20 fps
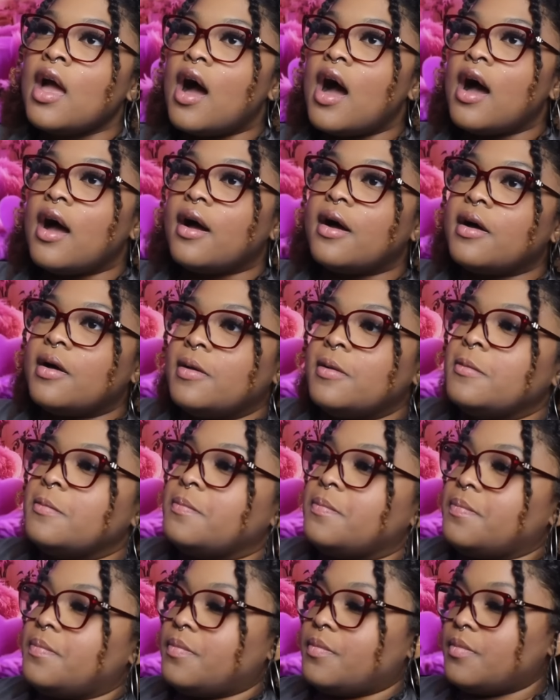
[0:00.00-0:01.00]

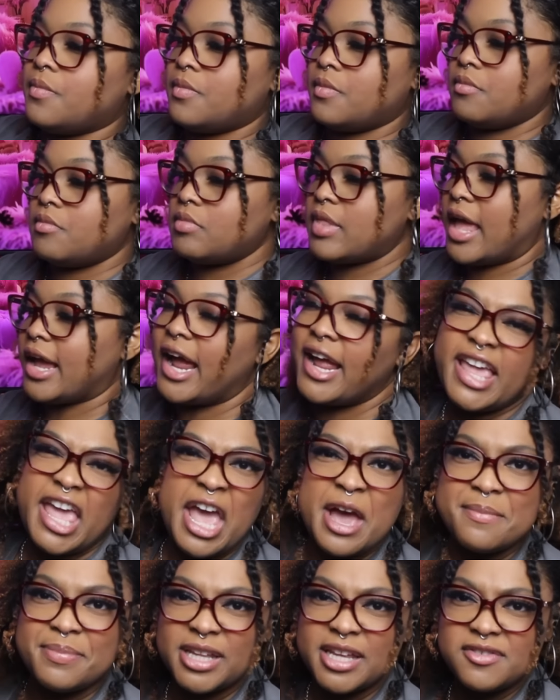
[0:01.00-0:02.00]
Like, I
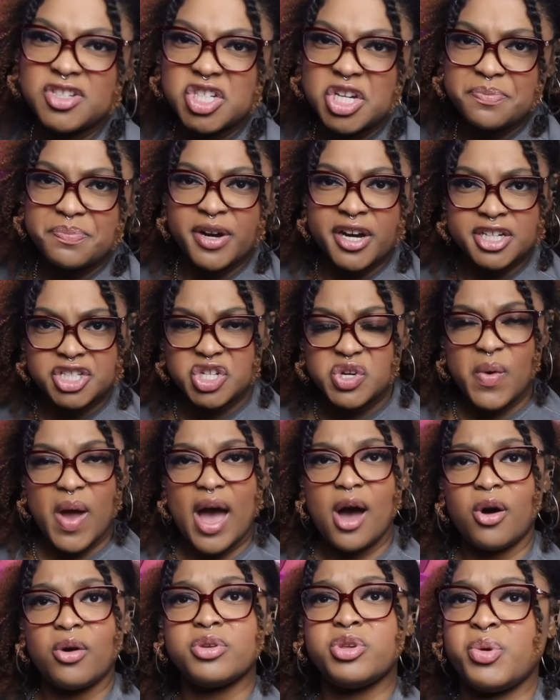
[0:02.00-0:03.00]
can't believe she put you
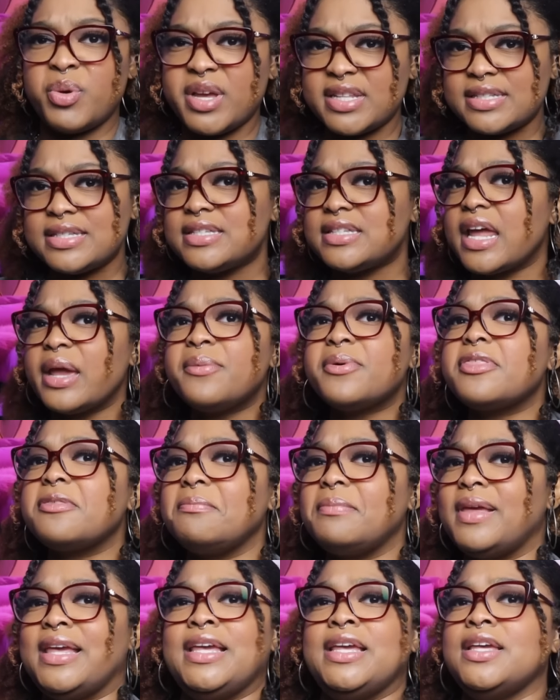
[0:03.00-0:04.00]
out. You can stay with
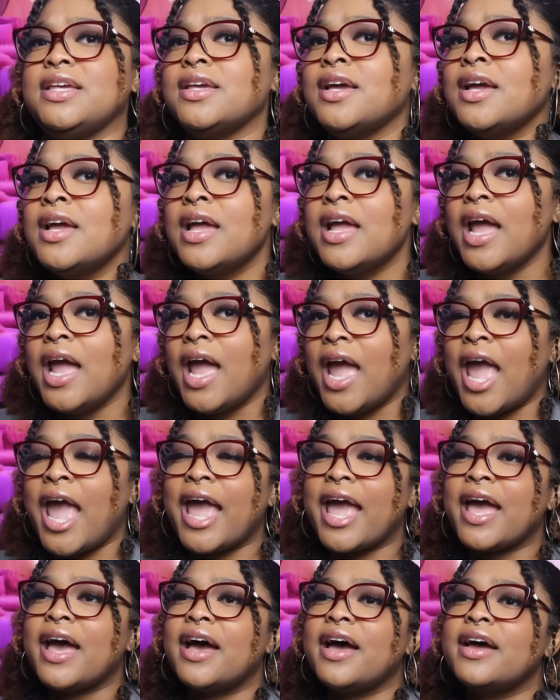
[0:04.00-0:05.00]
me.
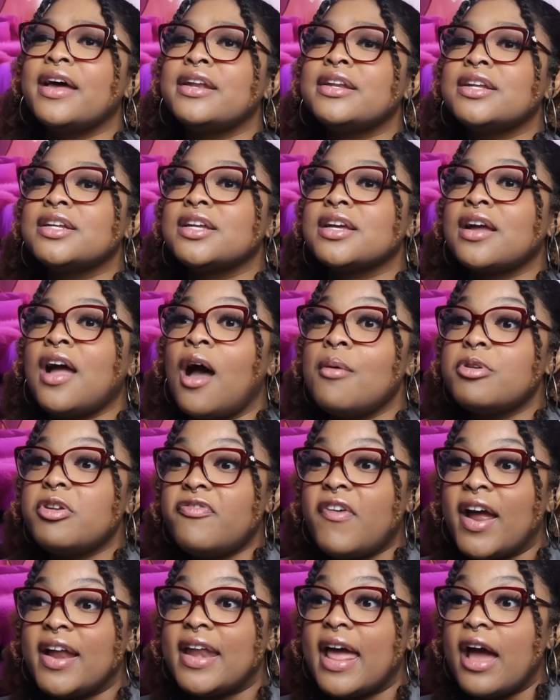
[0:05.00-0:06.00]
And come to
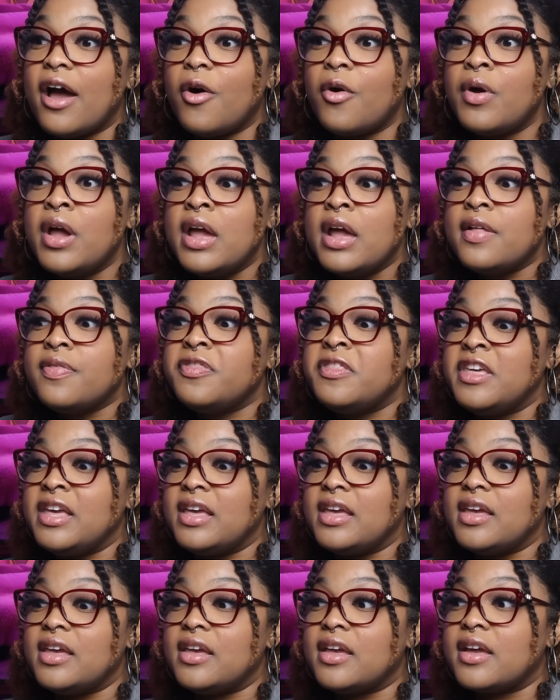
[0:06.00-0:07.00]
find out,
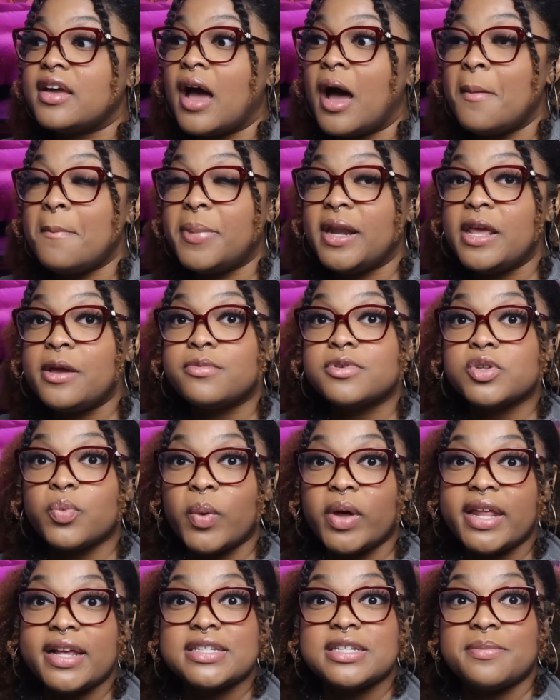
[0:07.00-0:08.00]
the company was
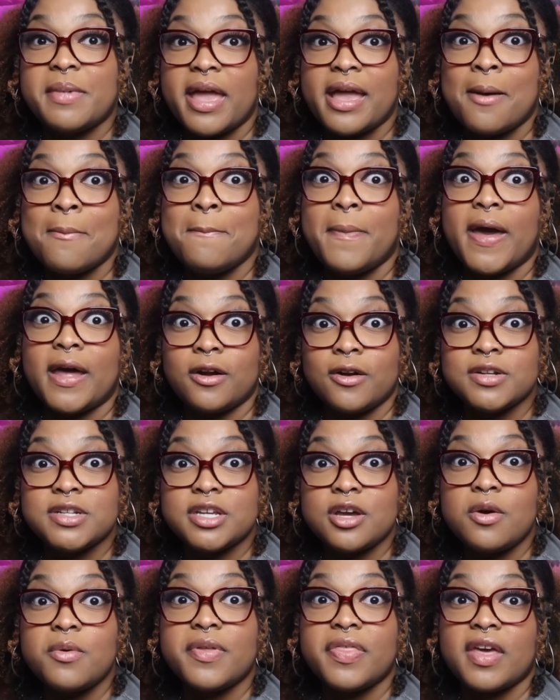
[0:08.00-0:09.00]
willing to make a better
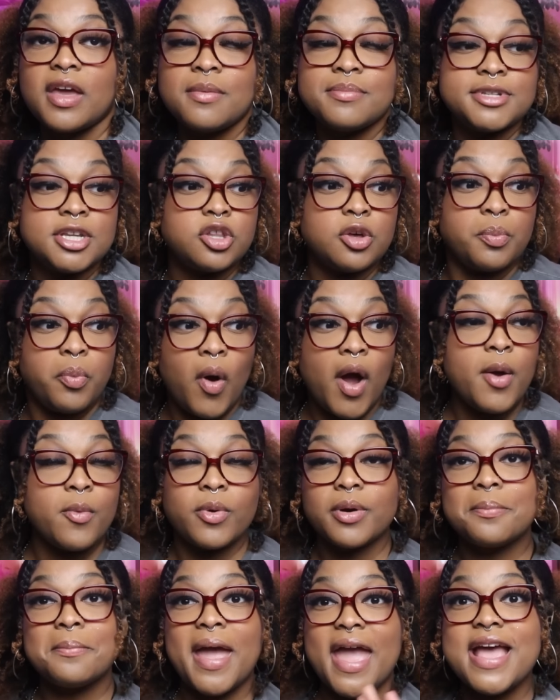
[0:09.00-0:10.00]
deal with him, to the point
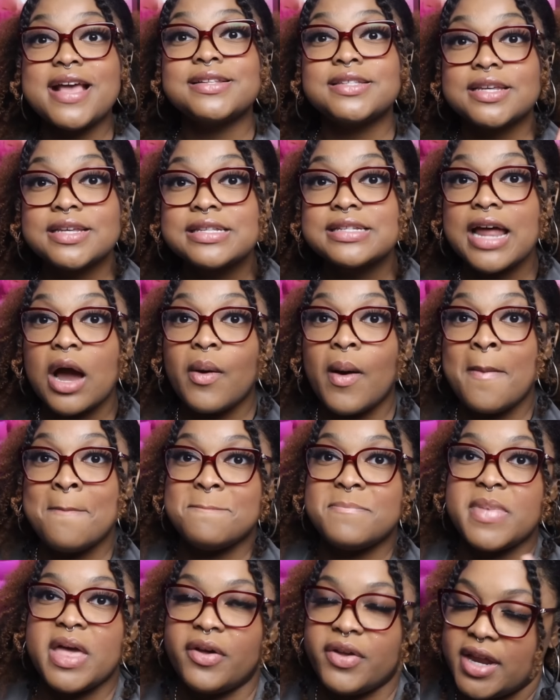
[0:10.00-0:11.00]
where Mance is now a
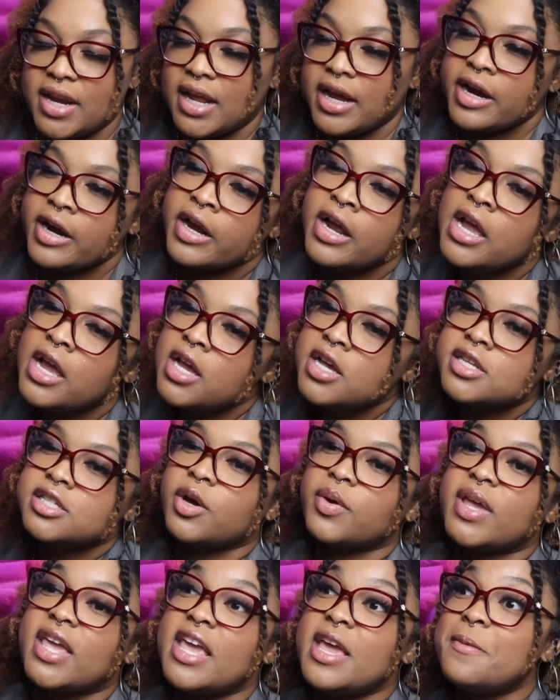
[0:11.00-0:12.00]
millionaire.
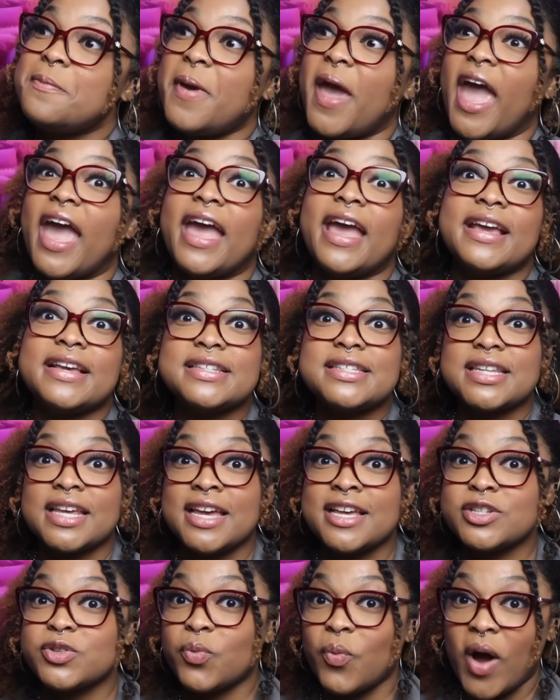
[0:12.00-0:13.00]
So he pays
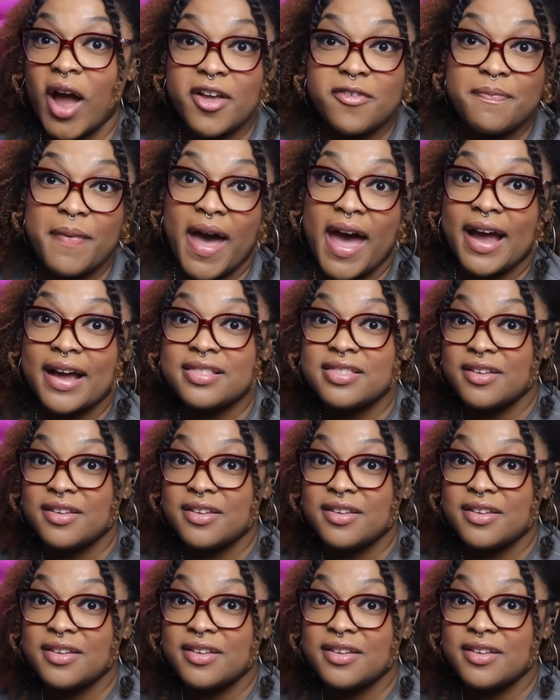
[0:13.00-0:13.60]
his wife back,